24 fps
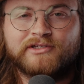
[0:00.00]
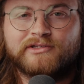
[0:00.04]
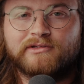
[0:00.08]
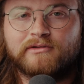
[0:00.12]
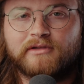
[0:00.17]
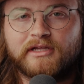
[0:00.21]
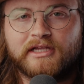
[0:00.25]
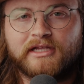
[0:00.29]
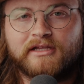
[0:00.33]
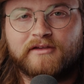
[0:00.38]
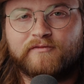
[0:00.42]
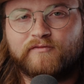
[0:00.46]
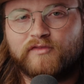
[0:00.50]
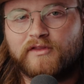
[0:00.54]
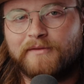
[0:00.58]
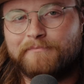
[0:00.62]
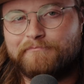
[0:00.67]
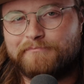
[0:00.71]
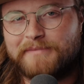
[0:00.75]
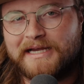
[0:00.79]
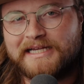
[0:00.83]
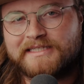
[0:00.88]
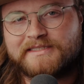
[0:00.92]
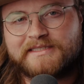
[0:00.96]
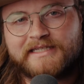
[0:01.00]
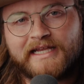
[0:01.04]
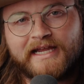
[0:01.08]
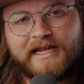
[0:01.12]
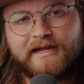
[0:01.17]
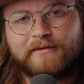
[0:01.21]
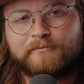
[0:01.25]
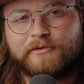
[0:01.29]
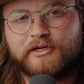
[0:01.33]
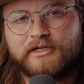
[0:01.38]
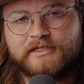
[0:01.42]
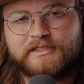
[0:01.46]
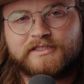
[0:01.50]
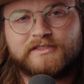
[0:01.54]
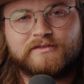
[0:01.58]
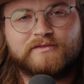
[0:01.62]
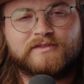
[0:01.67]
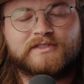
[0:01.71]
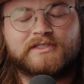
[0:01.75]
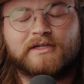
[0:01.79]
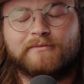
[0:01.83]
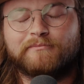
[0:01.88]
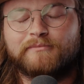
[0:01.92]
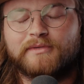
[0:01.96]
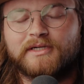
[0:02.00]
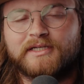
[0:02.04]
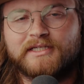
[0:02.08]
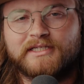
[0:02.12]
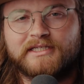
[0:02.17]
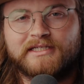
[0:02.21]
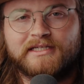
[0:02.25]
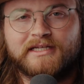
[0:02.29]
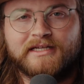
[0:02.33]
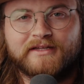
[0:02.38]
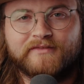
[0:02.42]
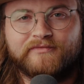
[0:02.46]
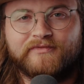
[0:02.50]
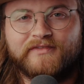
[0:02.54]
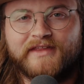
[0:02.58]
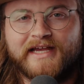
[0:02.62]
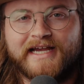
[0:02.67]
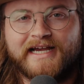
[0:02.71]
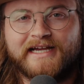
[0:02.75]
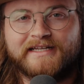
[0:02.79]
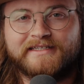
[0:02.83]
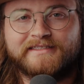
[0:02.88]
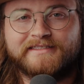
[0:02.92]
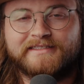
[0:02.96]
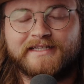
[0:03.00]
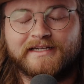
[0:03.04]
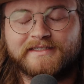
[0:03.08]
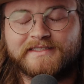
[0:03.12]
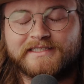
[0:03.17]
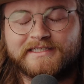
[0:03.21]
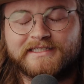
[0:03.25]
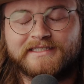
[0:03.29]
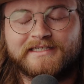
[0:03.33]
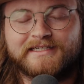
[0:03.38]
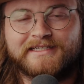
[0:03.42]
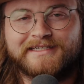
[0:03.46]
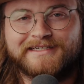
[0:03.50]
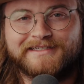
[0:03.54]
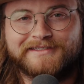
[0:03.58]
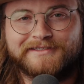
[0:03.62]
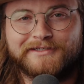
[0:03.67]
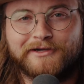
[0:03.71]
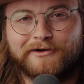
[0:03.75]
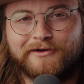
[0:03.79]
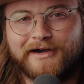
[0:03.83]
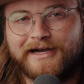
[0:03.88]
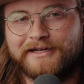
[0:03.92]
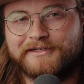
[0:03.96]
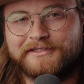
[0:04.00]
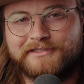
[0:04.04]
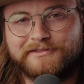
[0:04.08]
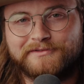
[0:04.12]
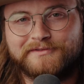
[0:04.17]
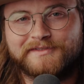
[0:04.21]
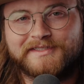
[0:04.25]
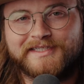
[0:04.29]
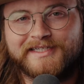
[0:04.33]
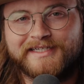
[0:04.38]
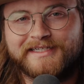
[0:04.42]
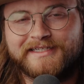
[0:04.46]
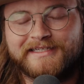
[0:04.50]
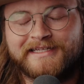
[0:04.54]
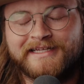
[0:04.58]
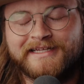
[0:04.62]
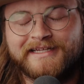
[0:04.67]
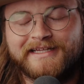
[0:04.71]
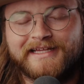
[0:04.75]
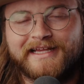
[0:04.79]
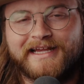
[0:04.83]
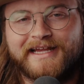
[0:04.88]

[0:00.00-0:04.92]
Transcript: You can give the best camera to somebody that doesn't know how to use it,